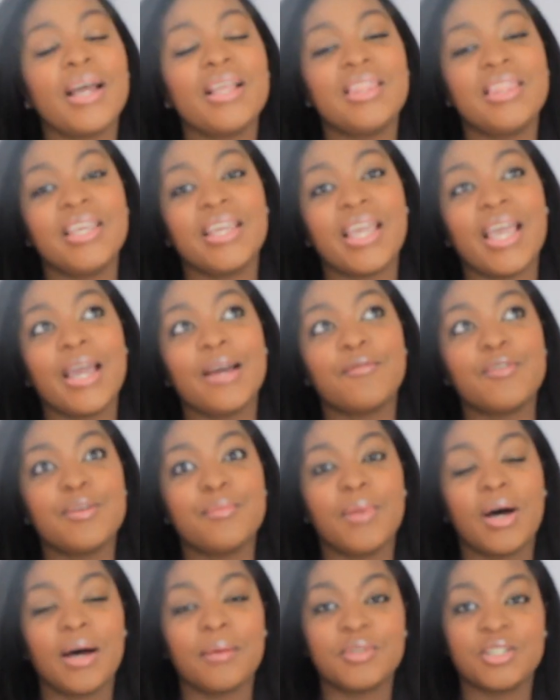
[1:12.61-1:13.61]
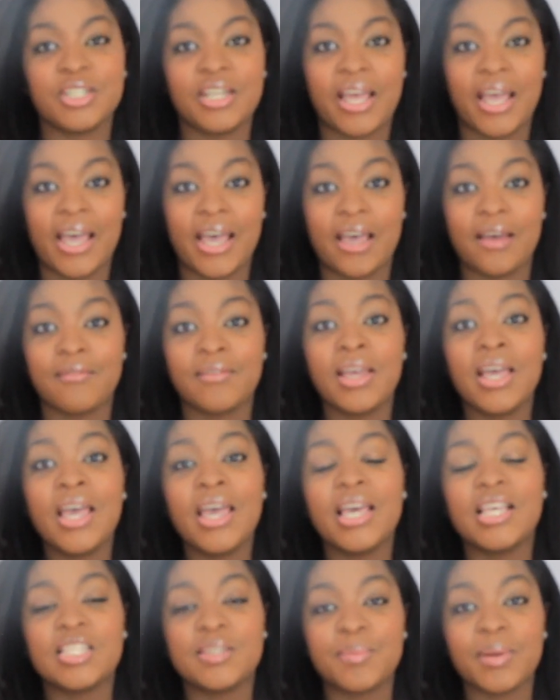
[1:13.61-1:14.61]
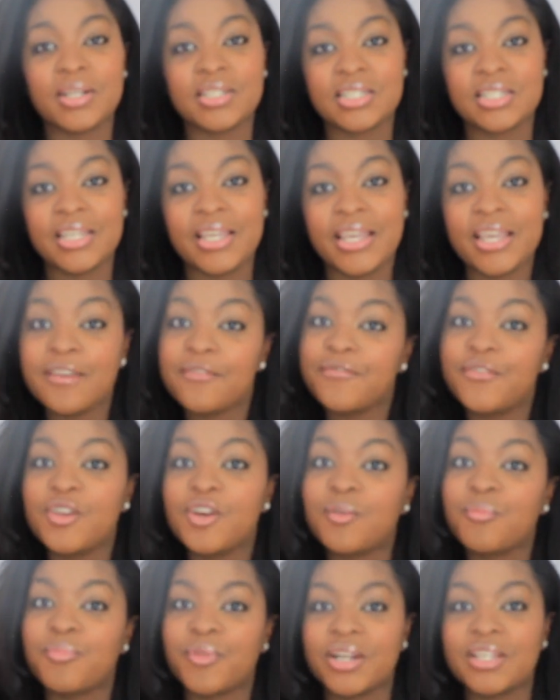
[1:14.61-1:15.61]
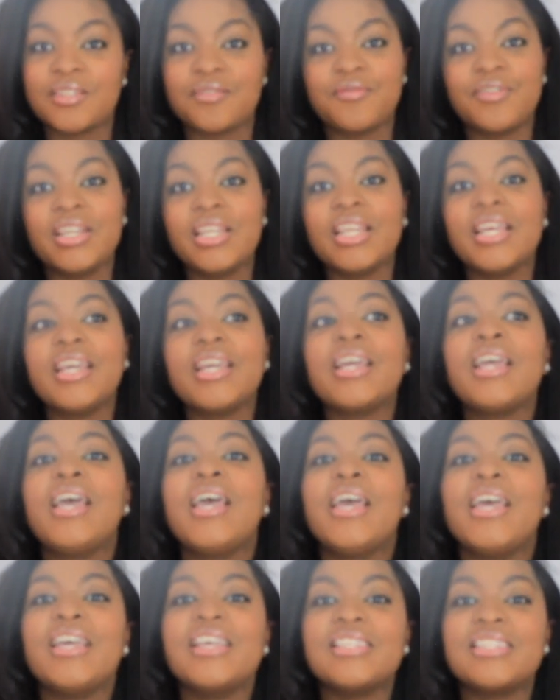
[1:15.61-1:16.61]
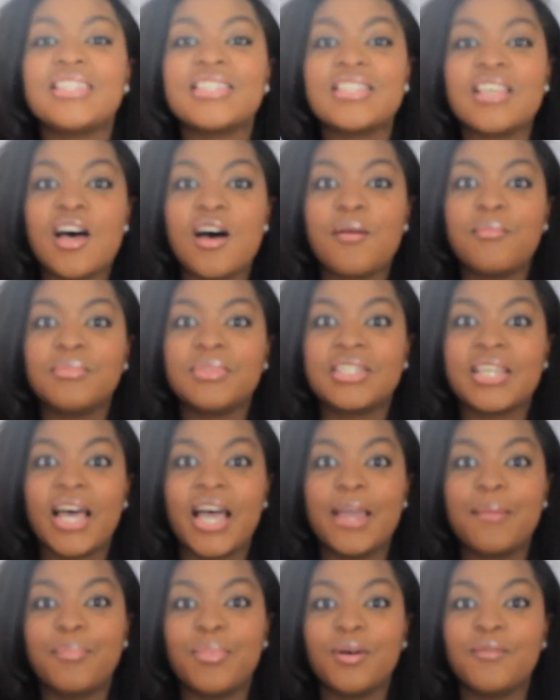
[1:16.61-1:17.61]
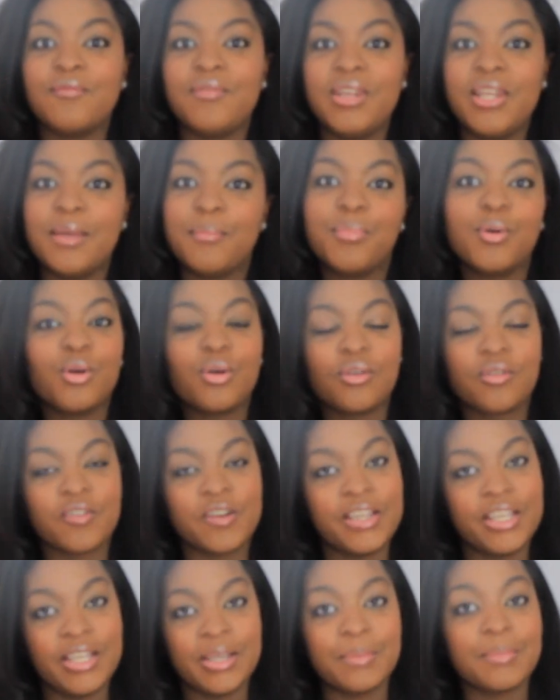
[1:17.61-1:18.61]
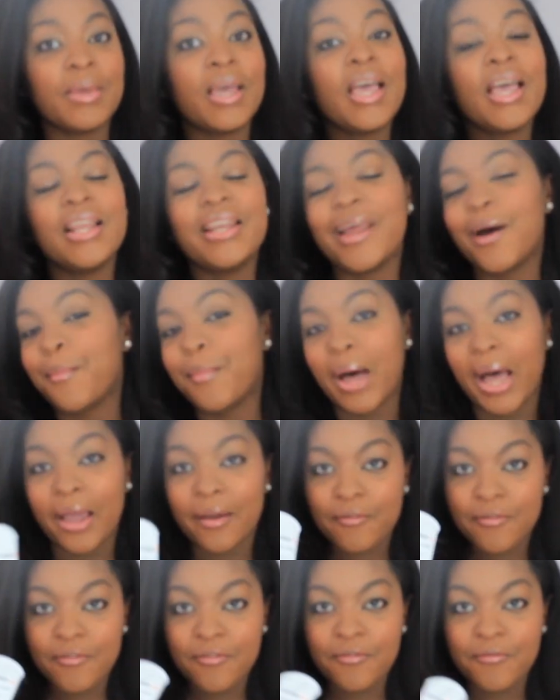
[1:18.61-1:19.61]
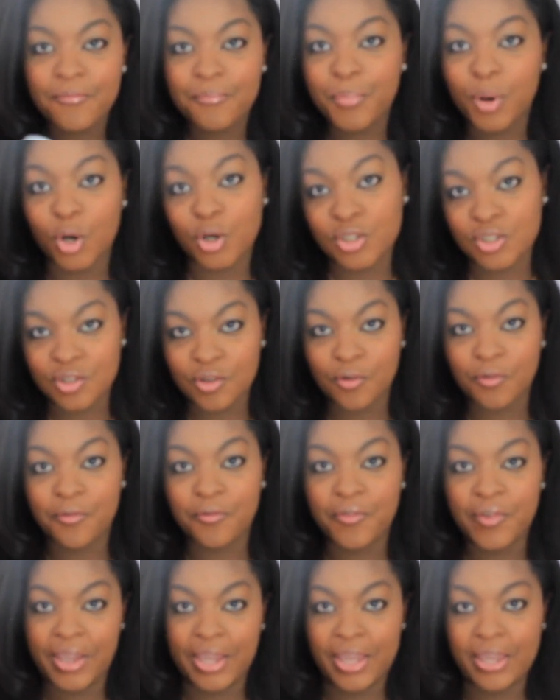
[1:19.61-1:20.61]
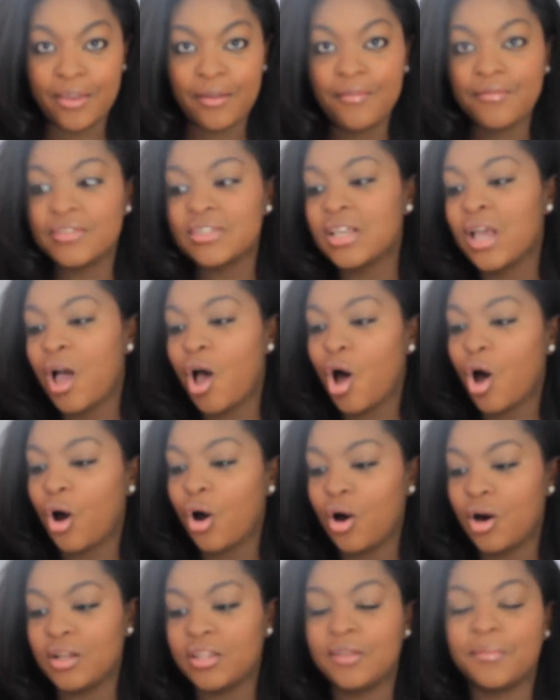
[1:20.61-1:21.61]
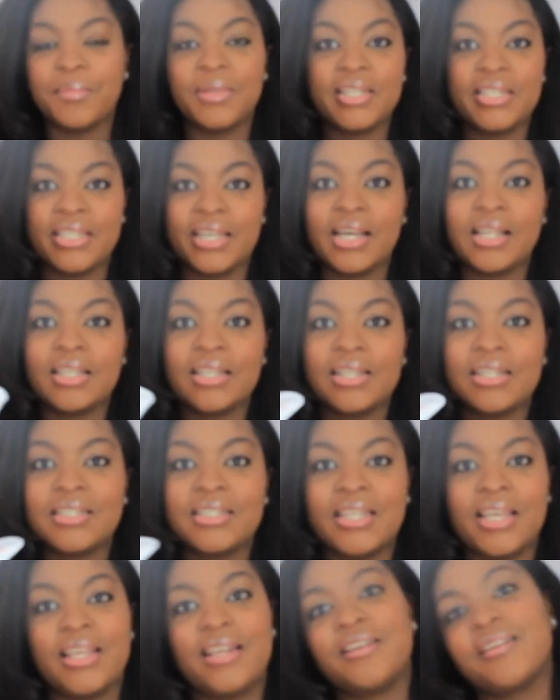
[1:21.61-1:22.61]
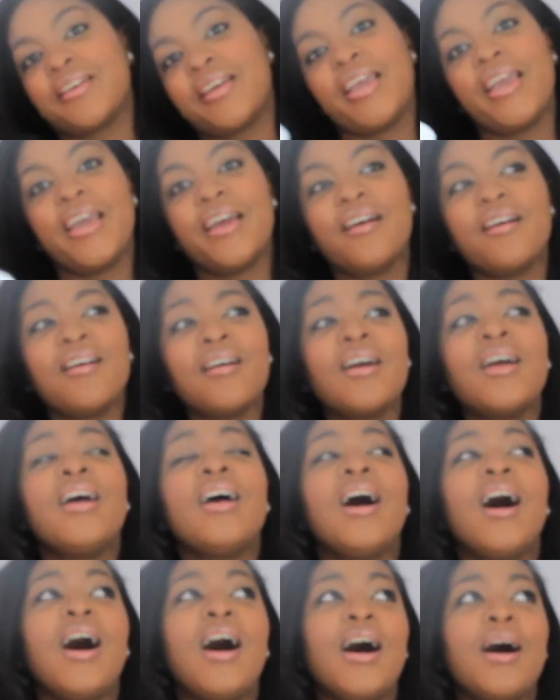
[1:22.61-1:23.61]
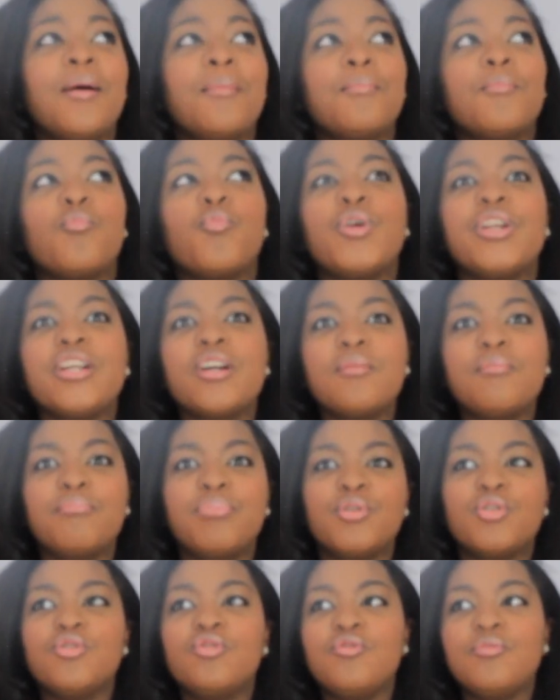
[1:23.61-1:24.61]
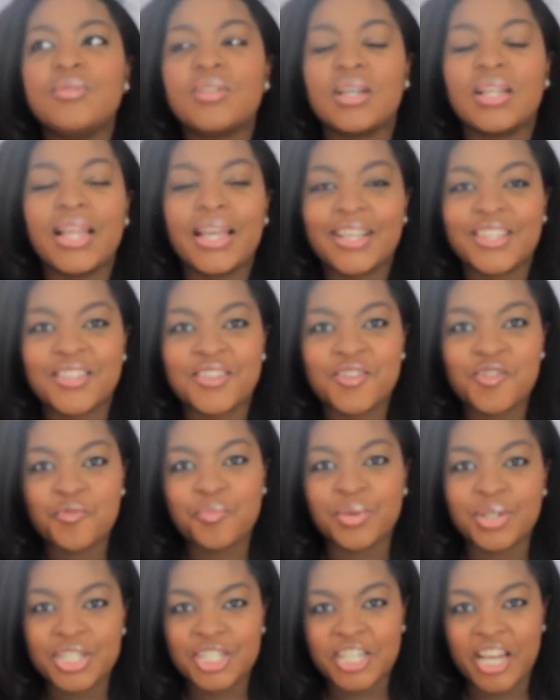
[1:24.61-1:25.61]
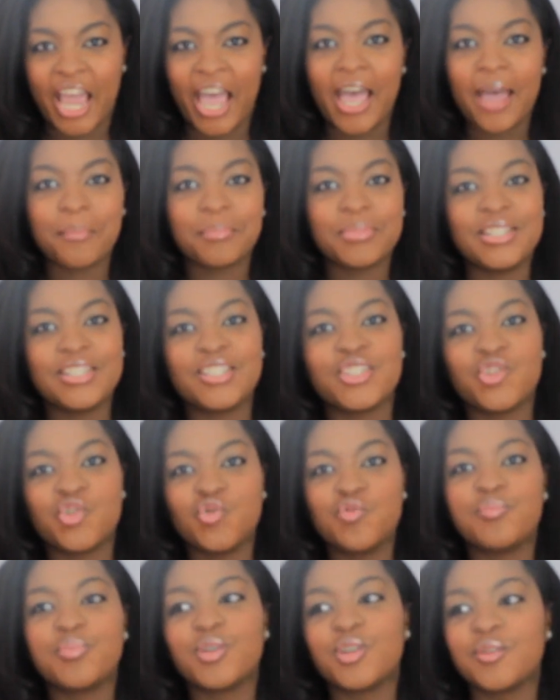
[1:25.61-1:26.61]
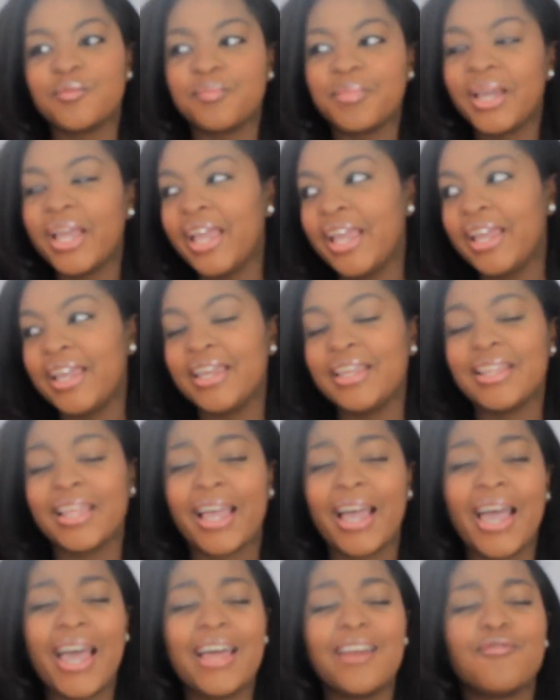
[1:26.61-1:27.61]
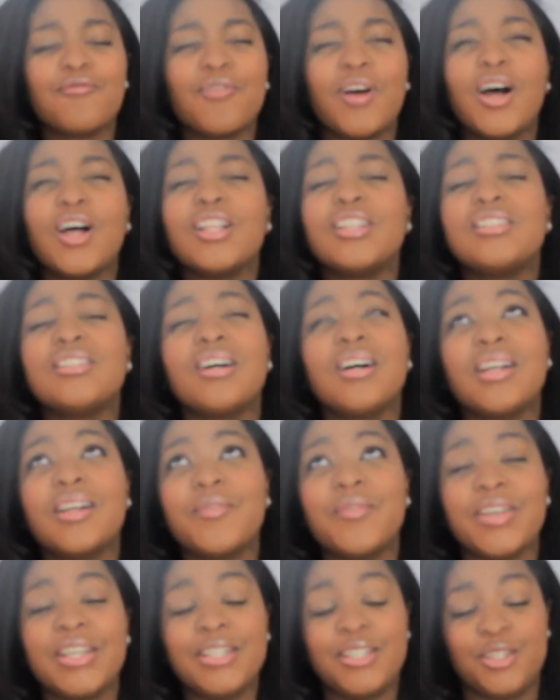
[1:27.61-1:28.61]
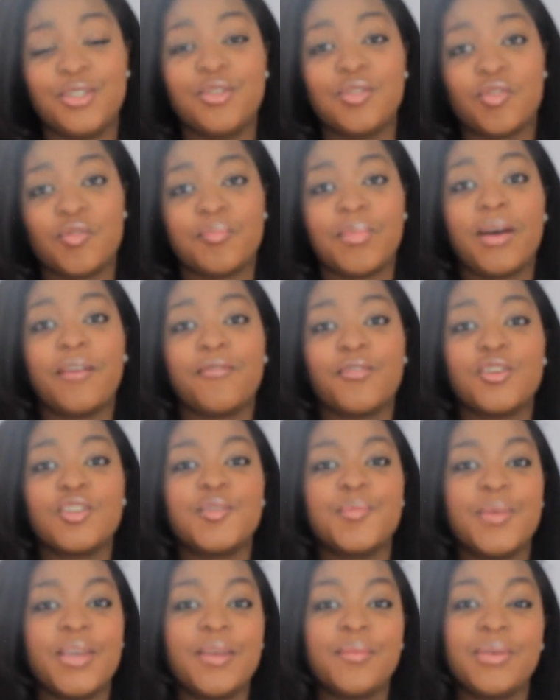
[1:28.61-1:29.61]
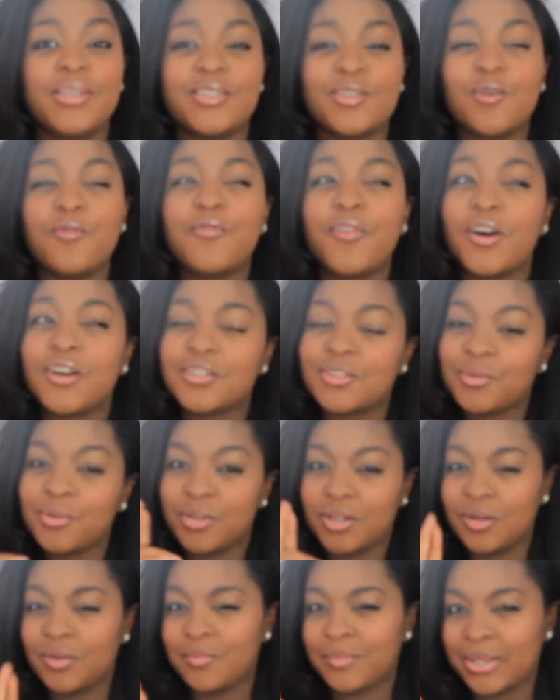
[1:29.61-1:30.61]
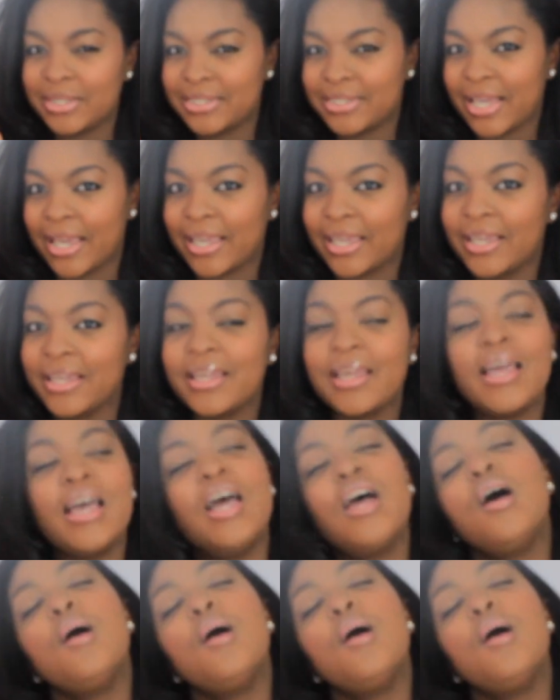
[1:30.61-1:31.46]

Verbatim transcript: I think every mom should have, especially if you're breastfeeding, is some type of nipple cream. Now my personal faves are the Medela Tender Care. Um, when your boobs are like super chapped and super in pain, like I had a ton of issues with my first baby. So far so good with my second.